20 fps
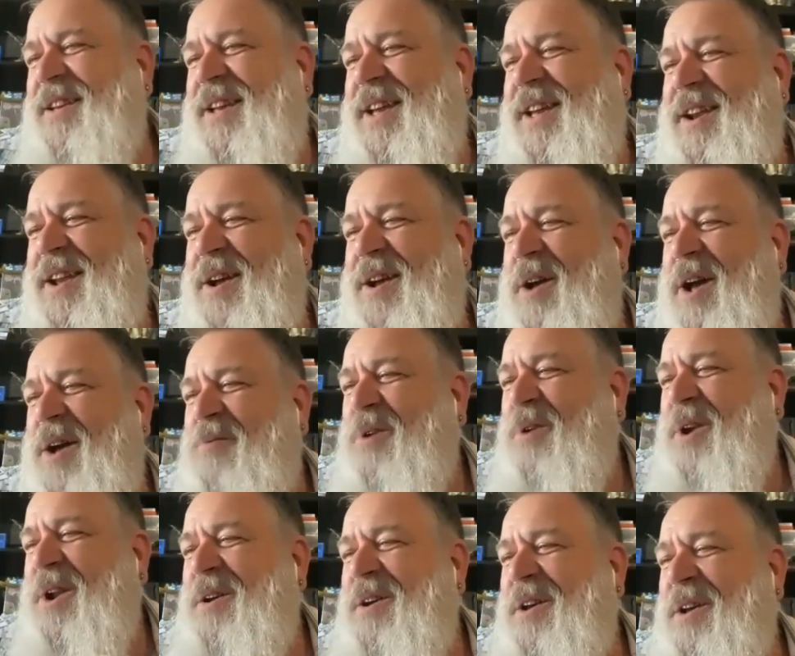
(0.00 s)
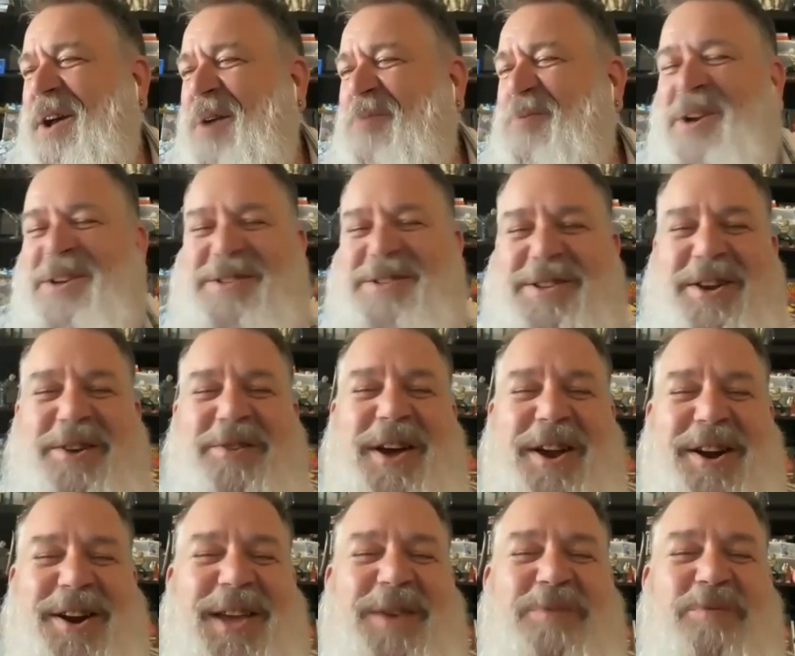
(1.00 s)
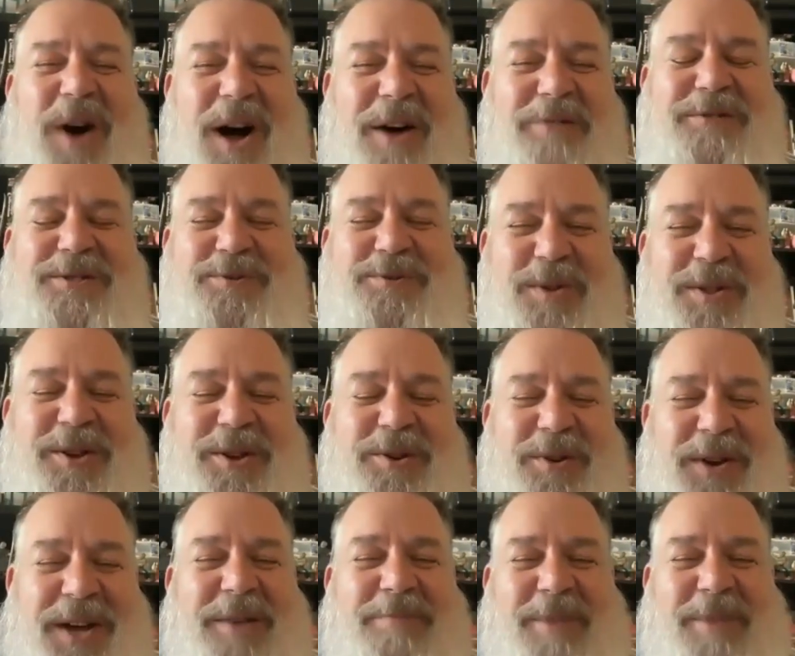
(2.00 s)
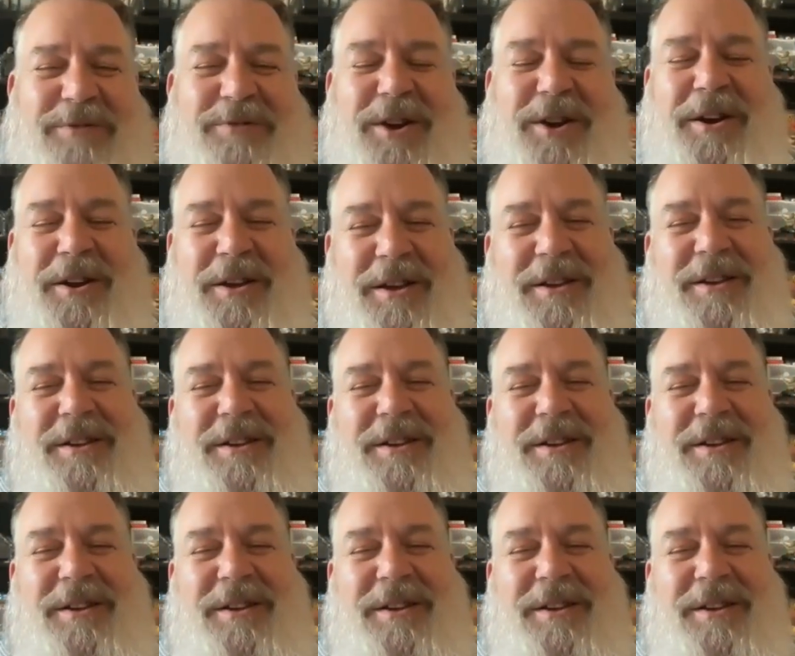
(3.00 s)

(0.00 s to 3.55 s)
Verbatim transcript: and I want to I want to sit around and eat waffles with you again, my friend.